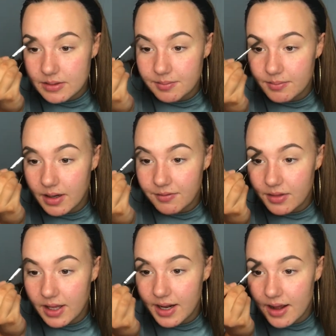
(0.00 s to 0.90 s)
buff
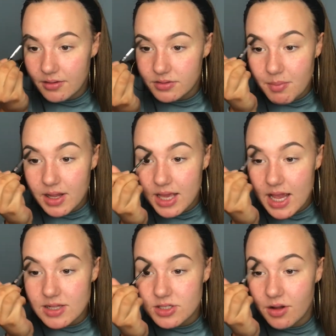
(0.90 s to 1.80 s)
that out. But yeah,
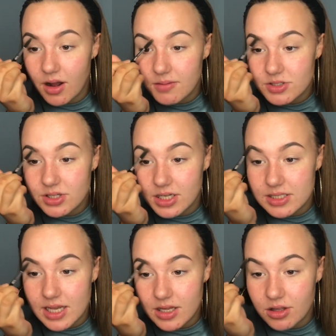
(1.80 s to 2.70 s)
so I'm just going to
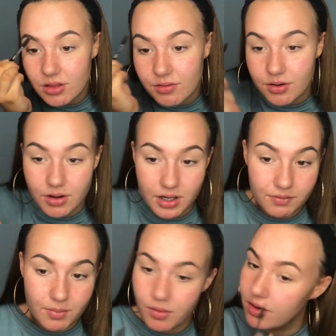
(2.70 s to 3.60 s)
take you through kind of
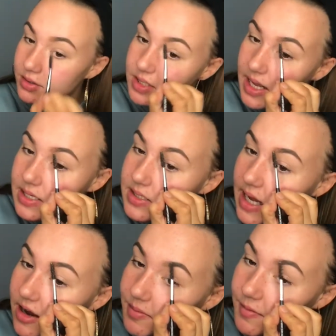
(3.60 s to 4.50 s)
the process,
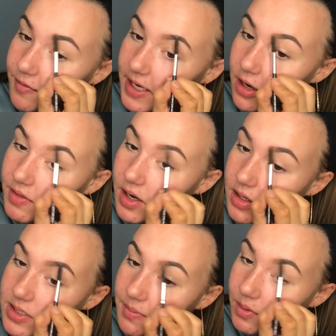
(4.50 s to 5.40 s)
how I've been feeling over the
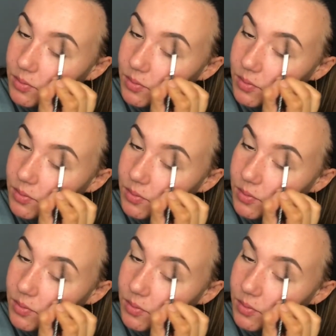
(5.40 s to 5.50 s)
last couple of